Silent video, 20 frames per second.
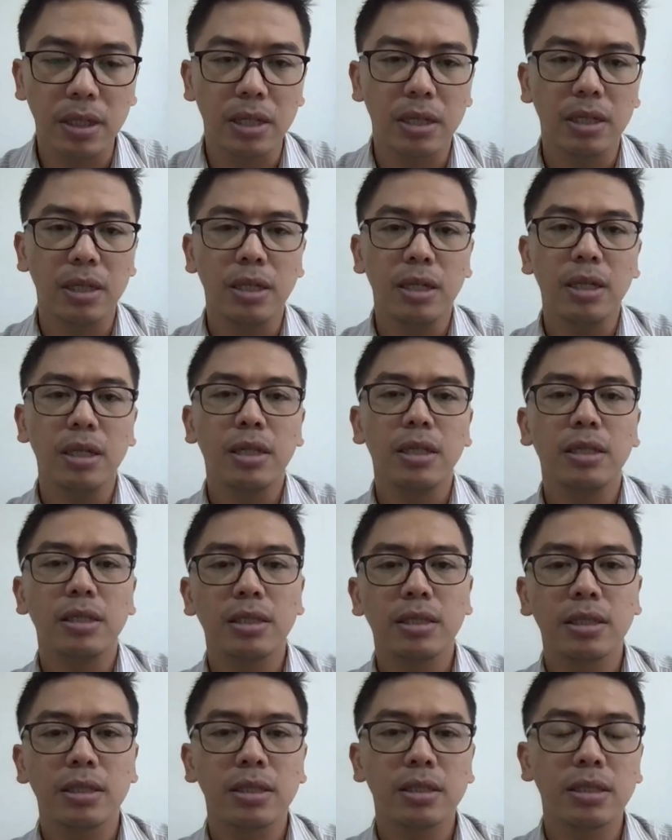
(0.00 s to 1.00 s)
Okay.
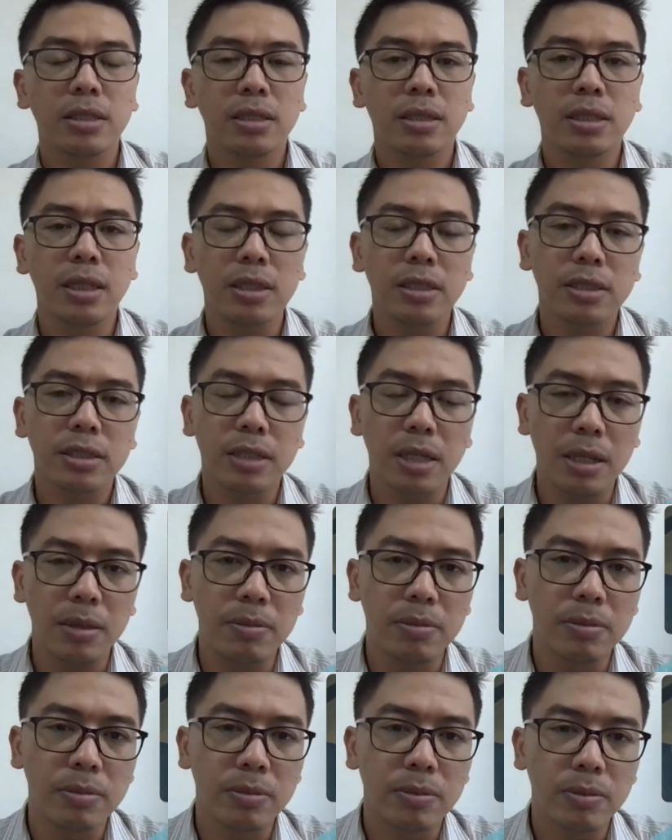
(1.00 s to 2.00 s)
That
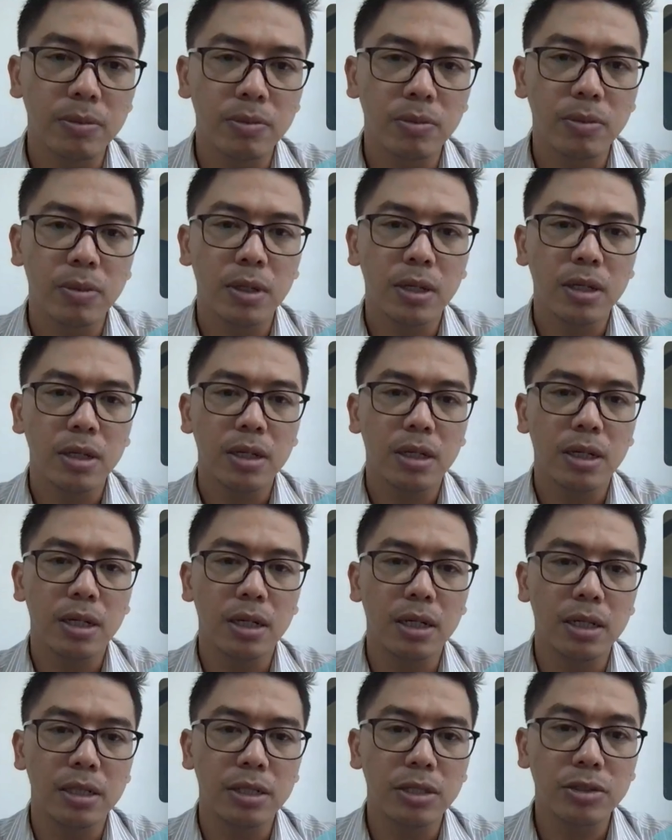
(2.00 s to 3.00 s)
same,
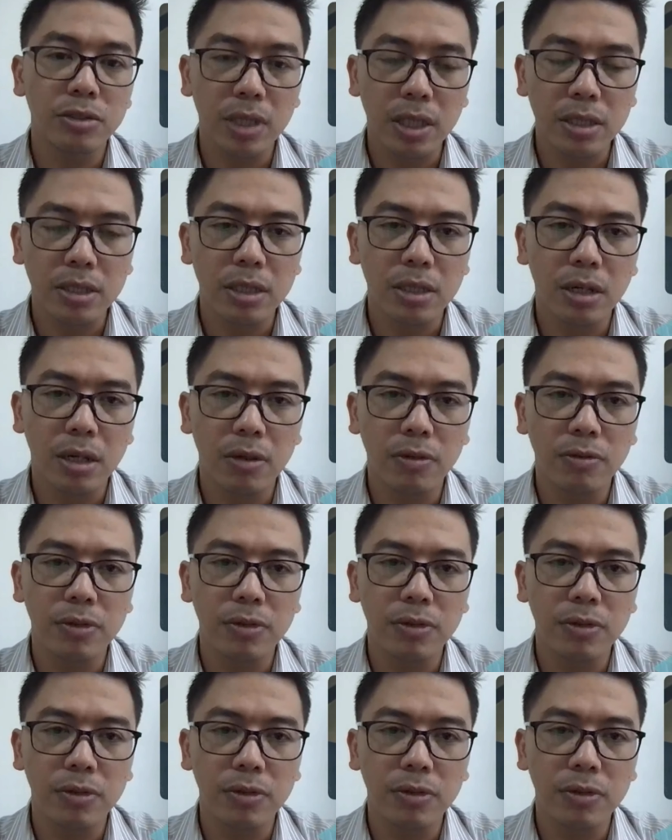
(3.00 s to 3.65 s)
the structure